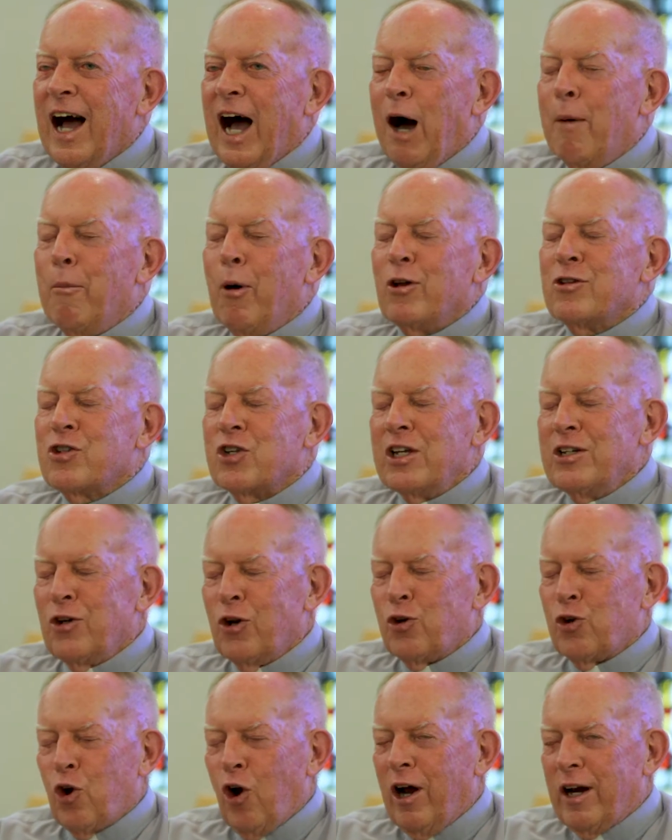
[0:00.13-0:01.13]
I'm
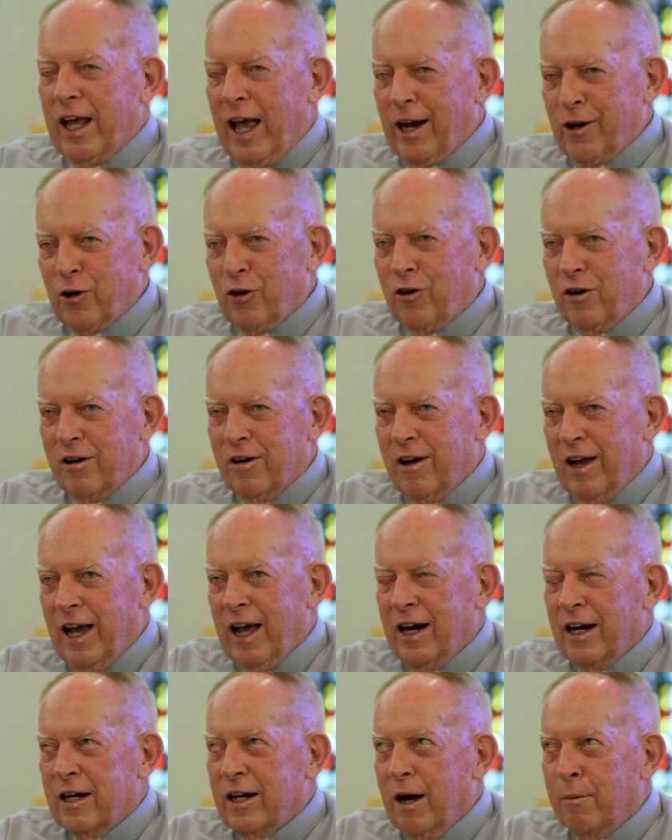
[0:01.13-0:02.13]
Msgr John Ecker,
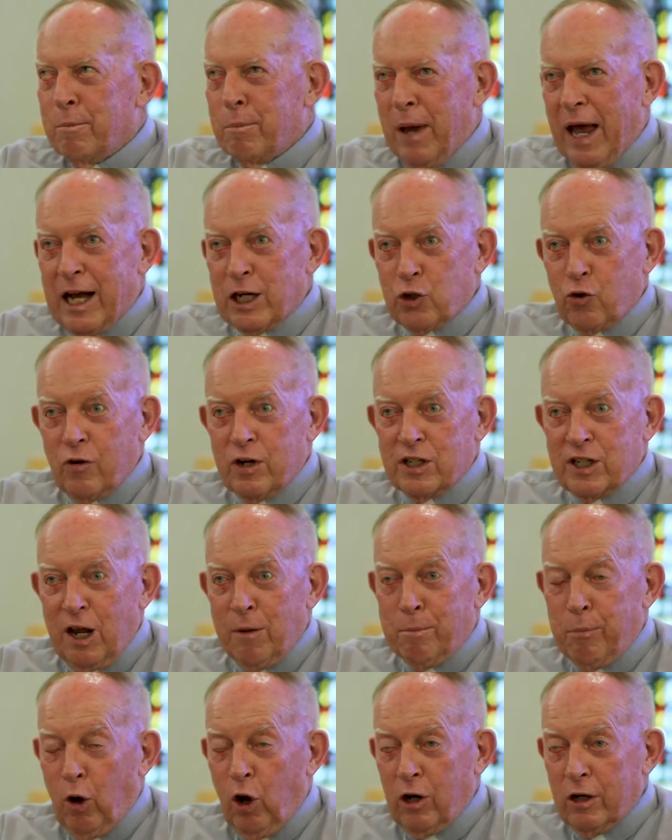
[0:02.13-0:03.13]
and I'm pastor of
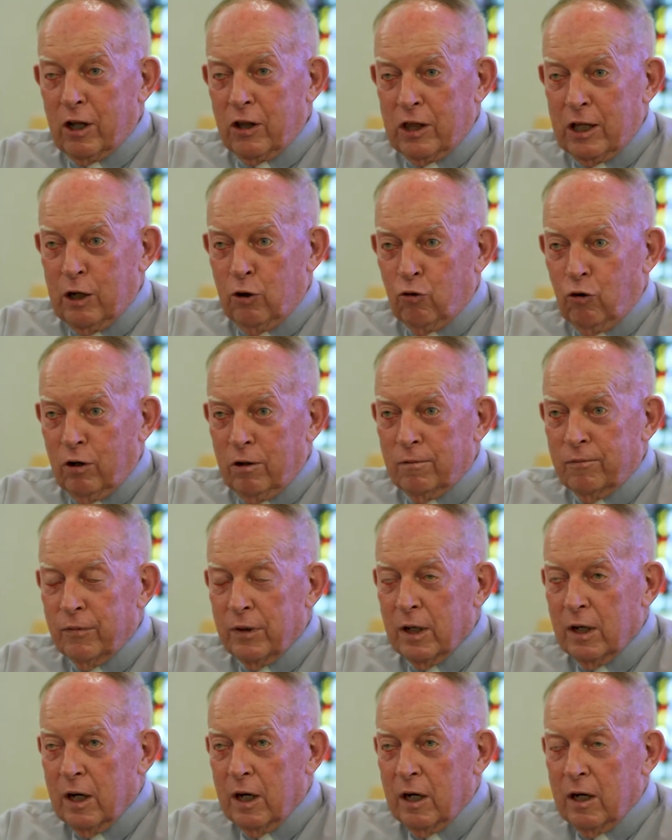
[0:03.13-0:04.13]
St. Paul
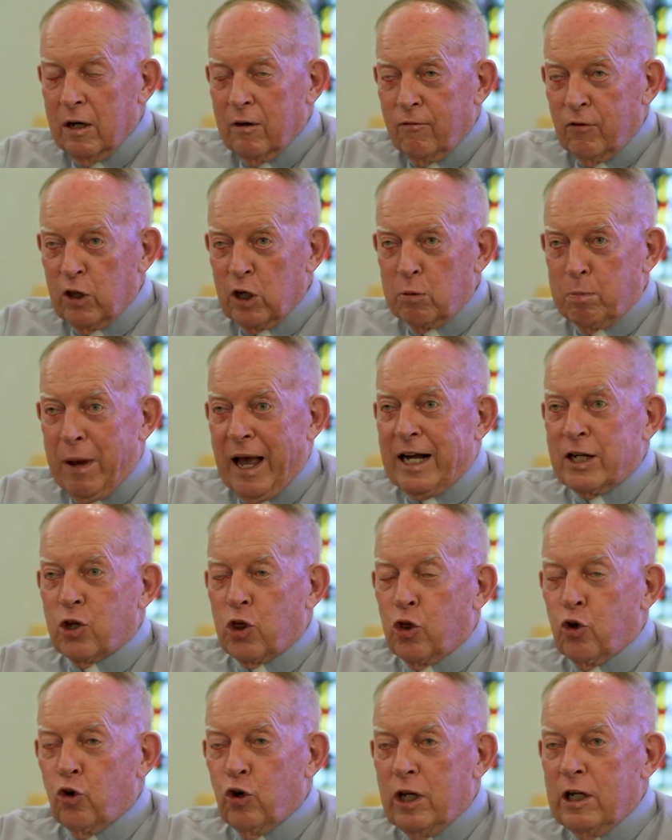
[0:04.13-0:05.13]
Cathedral for this
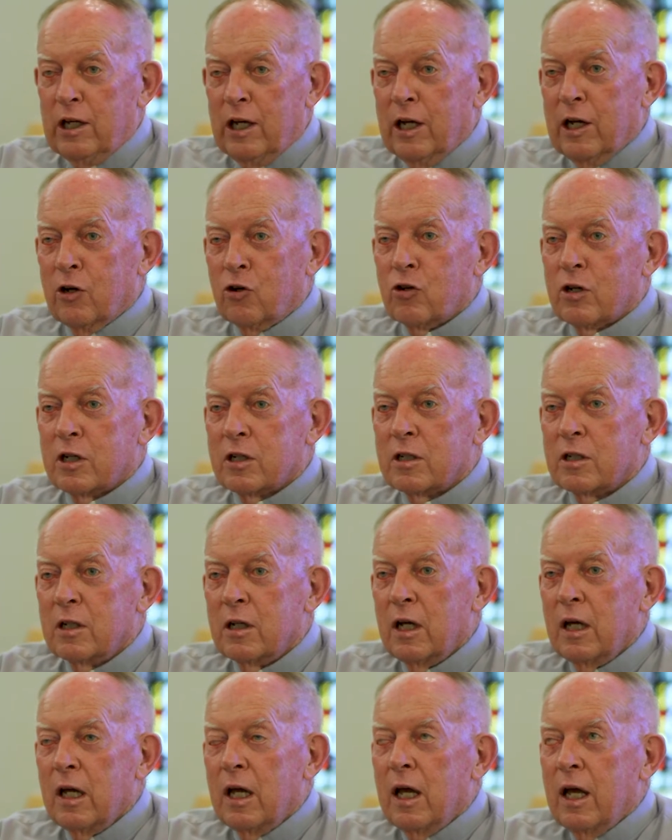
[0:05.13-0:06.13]
past 30 years,
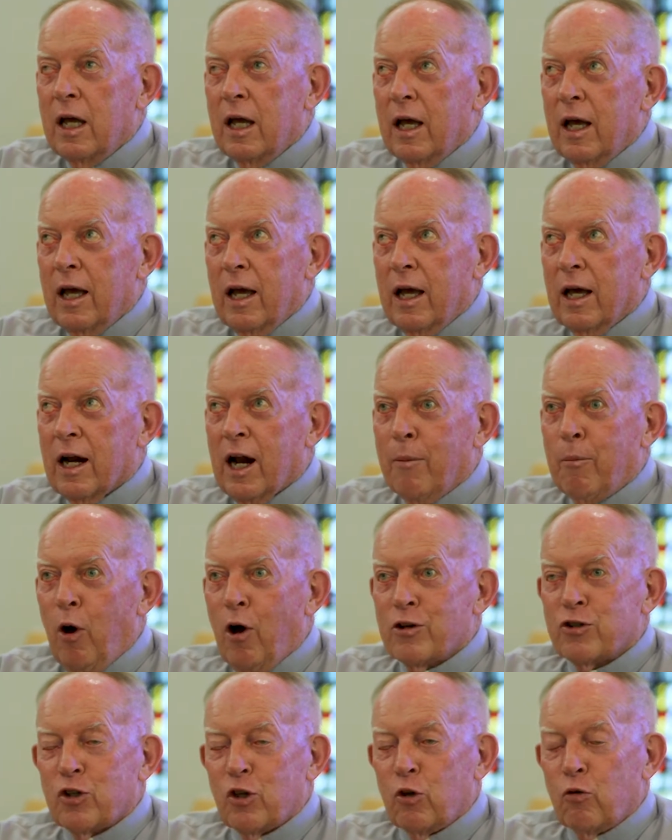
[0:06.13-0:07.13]
and I'm
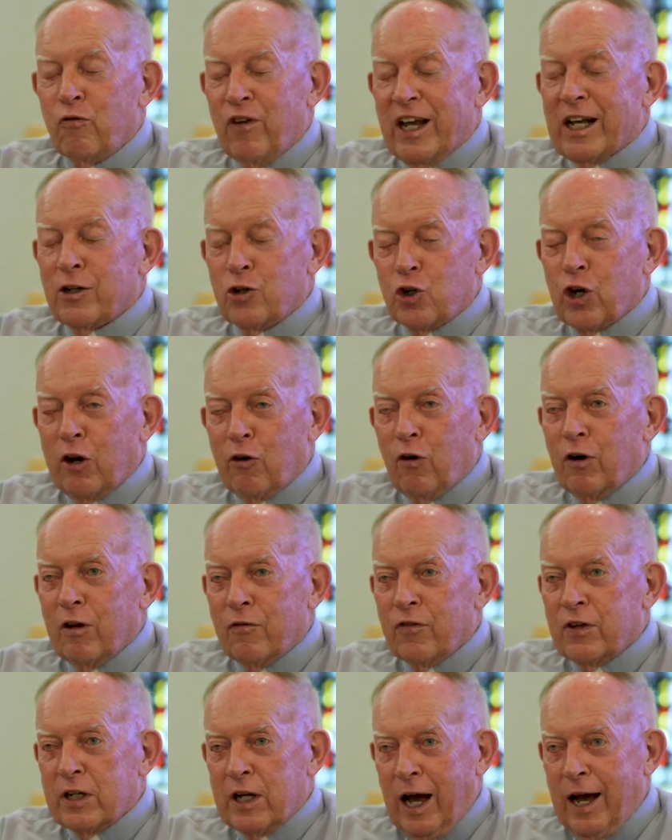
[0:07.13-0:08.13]
also the Vicar General
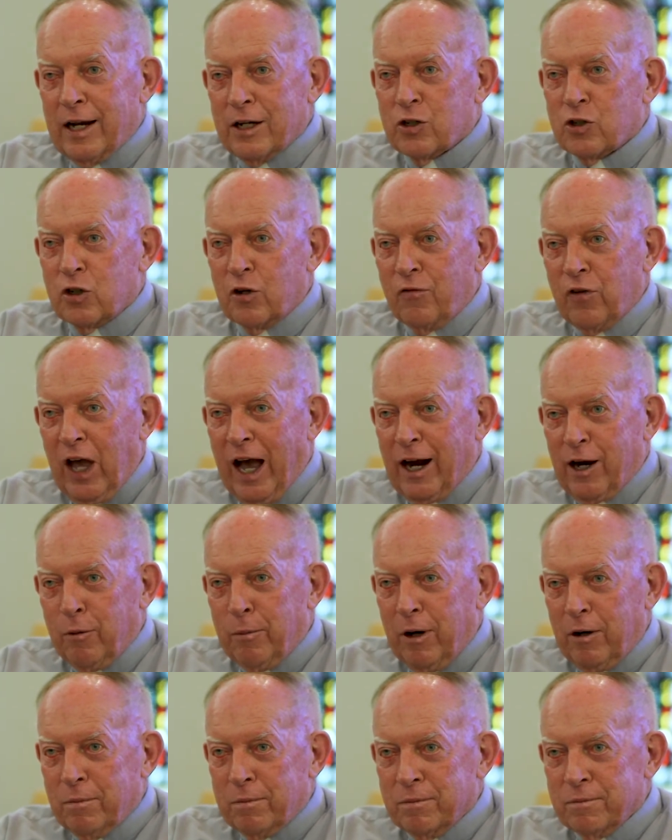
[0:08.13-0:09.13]
of the Diocese of
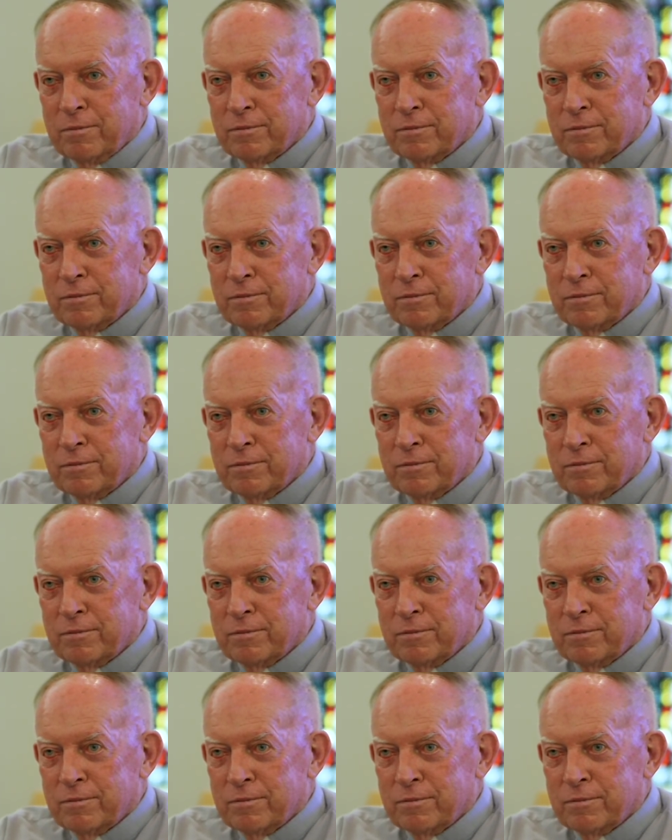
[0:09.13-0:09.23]
Yakima.